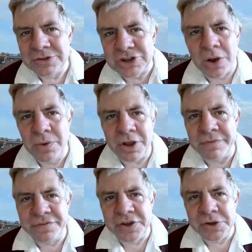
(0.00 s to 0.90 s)
don't
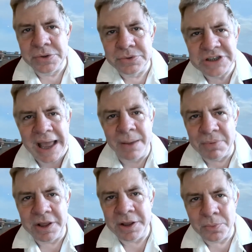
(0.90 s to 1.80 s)
confuse
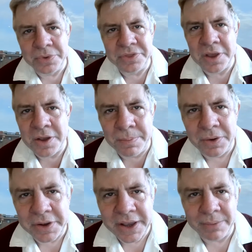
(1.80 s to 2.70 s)
gambling with
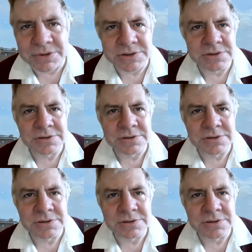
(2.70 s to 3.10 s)
computer games